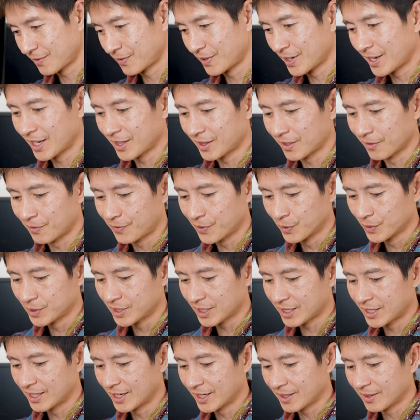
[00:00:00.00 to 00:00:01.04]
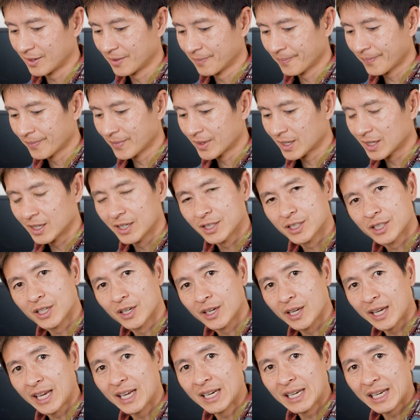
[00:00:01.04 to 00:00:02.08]
forget the filter kit. So
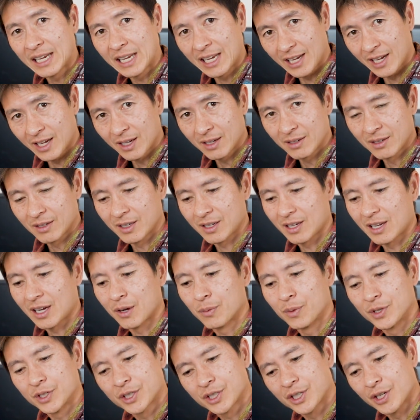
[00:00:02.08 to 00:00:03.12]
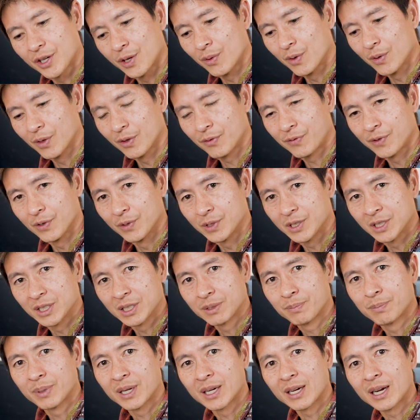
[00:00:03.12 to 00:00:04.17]
in here, I won't show you all the filters,
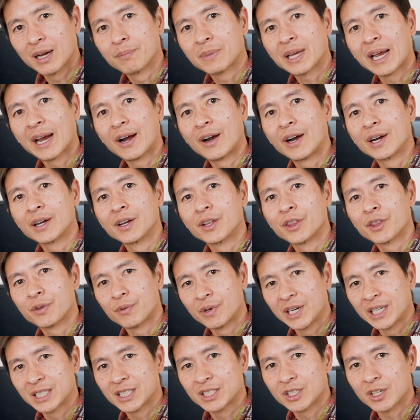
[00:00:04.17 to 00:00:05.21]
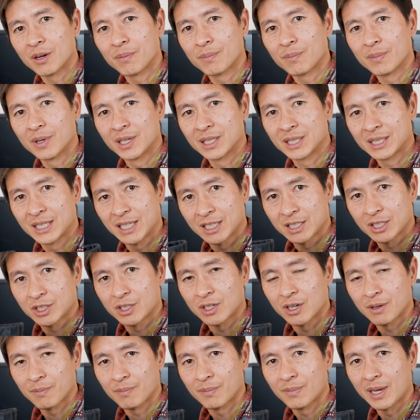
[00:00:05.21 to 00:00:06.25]
but I'm carrying a 3-stop, a
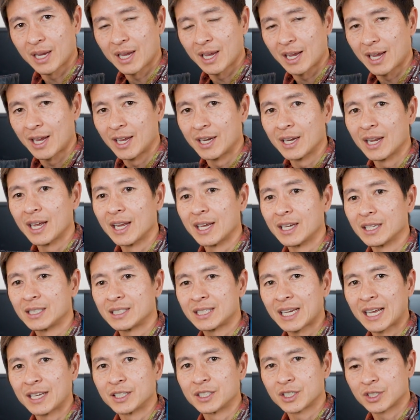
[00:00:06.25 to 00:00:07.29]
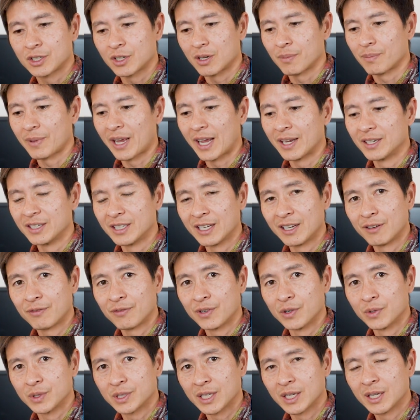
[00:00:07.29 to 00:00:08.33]
6-stop and a 10-stop ND
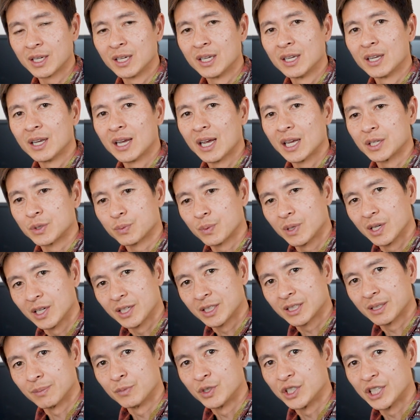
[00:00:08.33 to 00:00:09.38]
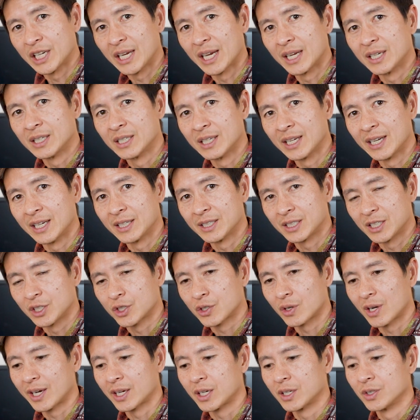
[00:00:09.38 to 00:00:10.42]
filter, as well as some GNDs to
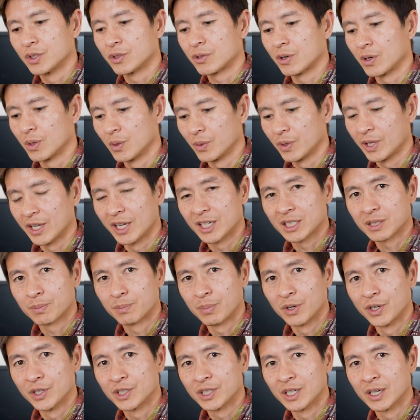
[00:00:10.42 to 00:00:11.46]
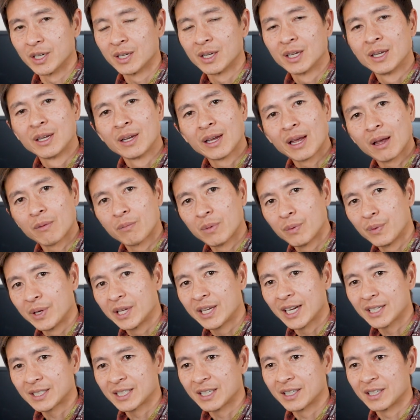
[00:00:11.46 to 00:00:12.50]
try and control the exposure. And when we
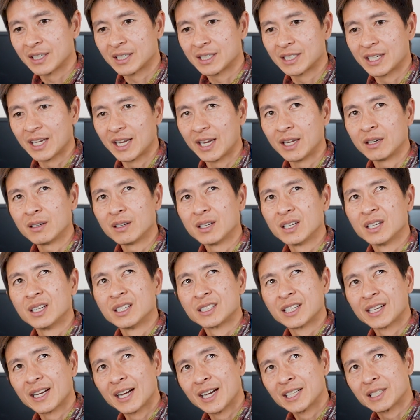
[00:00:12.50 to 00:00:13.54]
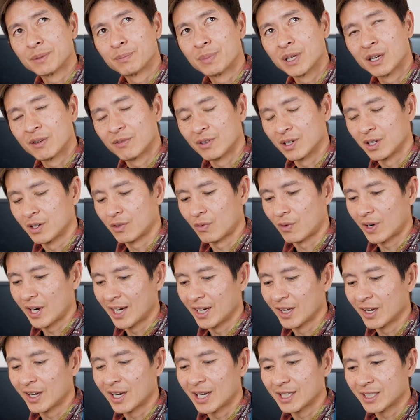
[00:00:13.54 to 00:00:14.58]
get to the scene, today's a bit of a grey
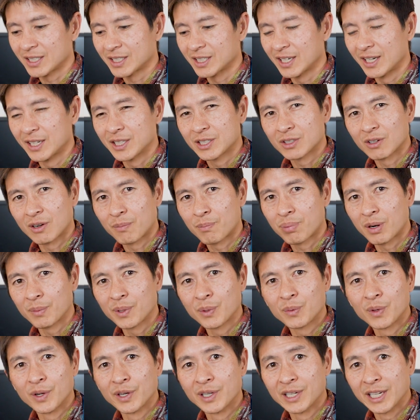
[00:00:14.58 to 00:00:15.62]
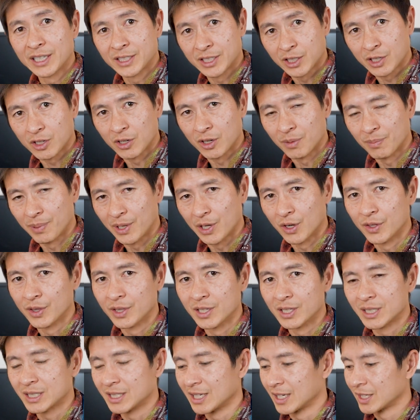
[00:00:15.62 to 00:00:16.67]
light scene, so I probably won't need to go beyond
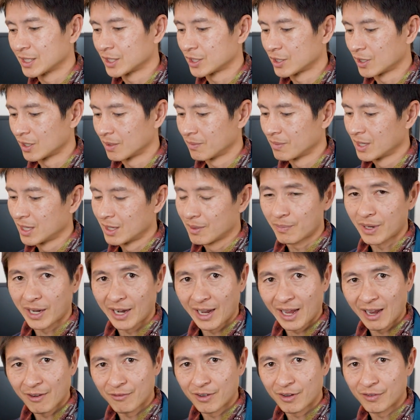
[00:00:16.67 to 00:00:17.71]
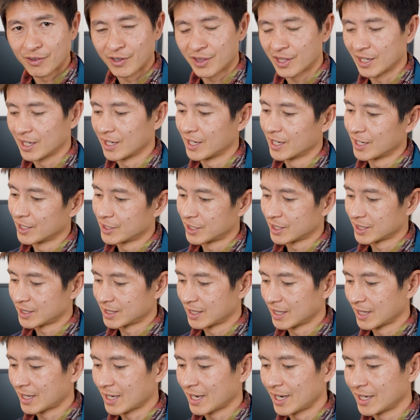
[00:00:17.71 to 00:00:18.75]
the 6-stop, but I have everything here just
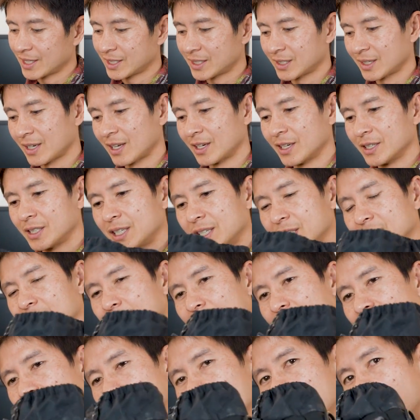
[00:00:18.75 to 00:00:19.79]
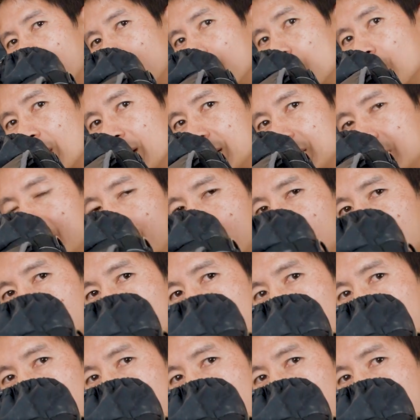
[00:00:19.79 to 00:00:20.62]
in case, and it sits around my waist with a